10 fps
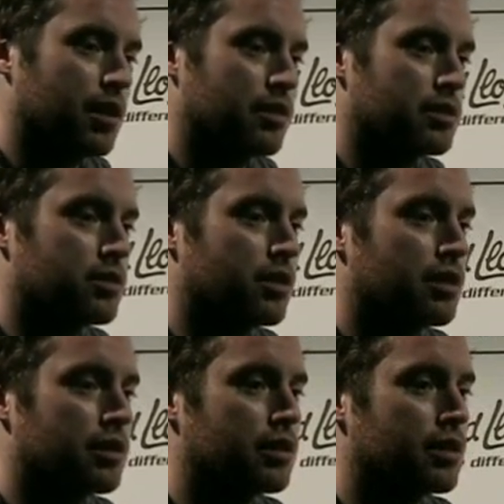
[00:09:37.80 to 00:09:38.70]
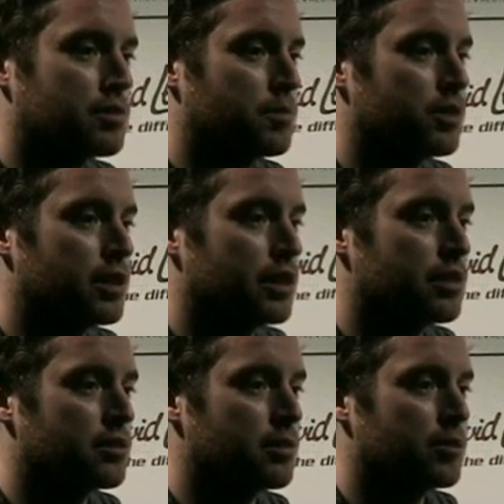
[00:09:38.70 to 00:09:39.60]
I think so. I think I spoke to Nick
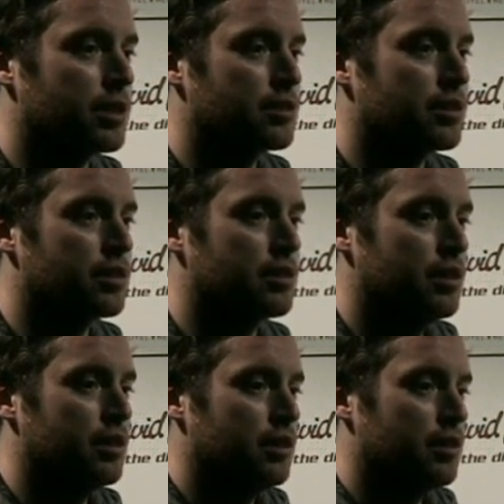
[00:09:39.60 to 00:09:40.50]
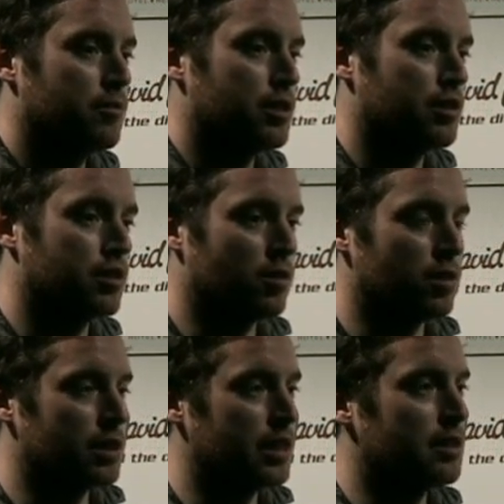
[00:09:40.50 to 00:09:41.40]
in the summer, and I said, when you look at
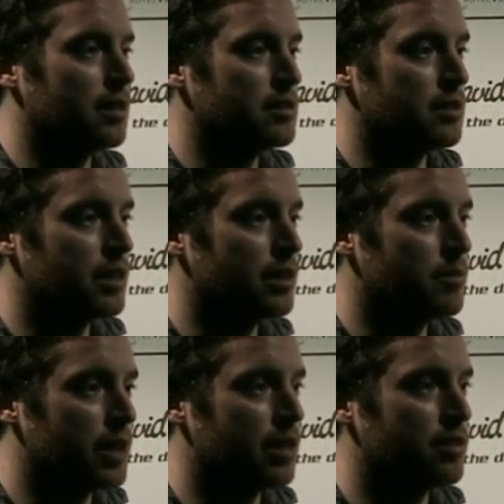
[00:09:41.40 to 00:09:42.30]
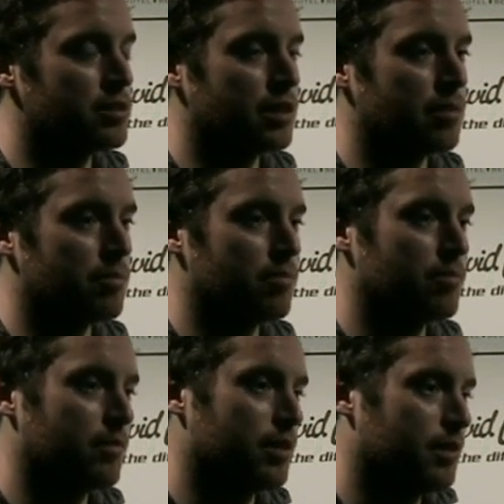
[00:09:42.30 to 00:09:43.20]
all the key things you need to make a good
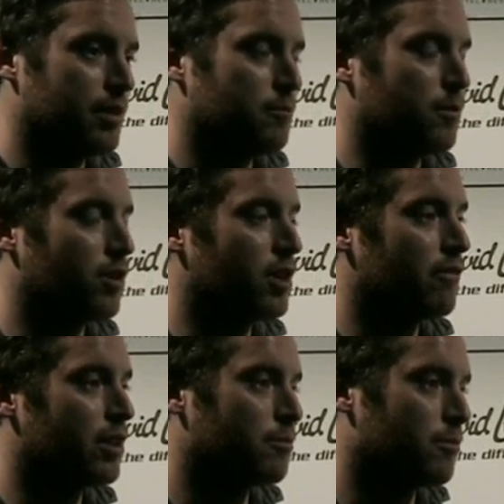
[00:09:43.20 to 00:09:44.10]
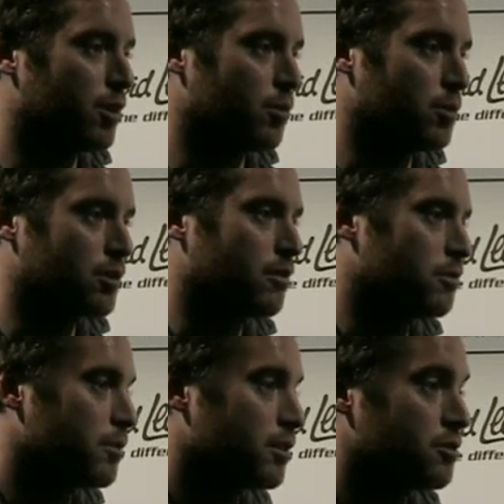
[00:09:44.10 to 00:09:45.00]
team, we've got everything. We've got goal
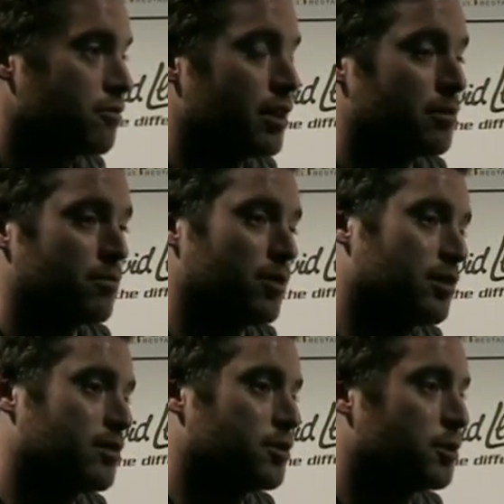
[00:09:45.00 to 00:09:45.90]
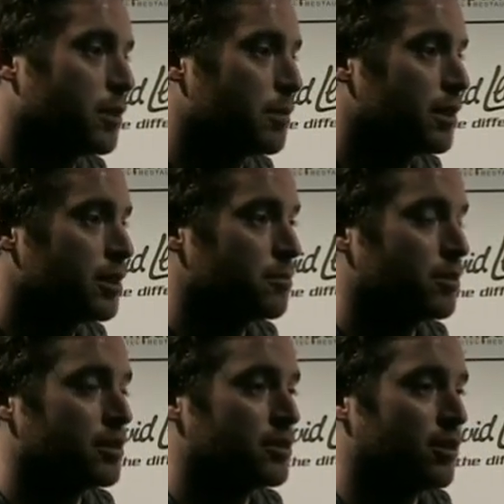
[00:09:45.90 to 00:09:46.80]
scorers, we've got strength, we've got two-way players, we've
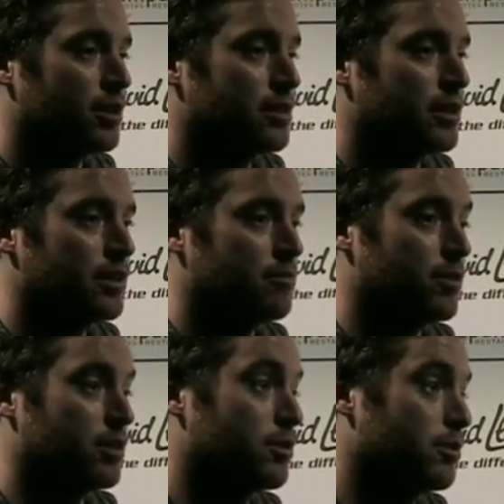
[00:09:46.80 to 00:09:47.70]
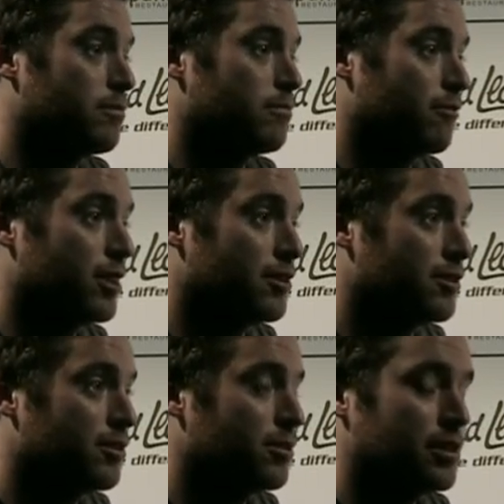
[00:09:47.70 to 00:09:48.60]
got a solid D, we've got 2 really
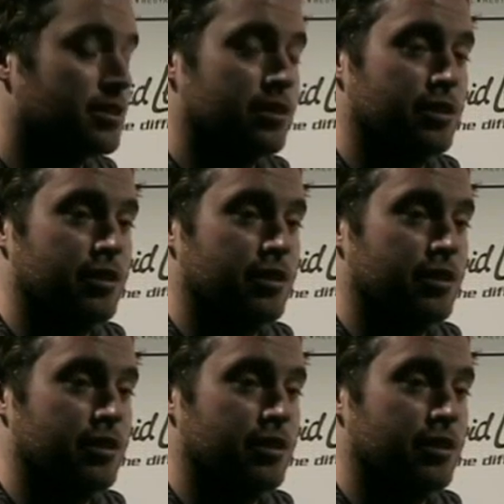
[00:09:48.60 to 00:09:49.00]
good goalies.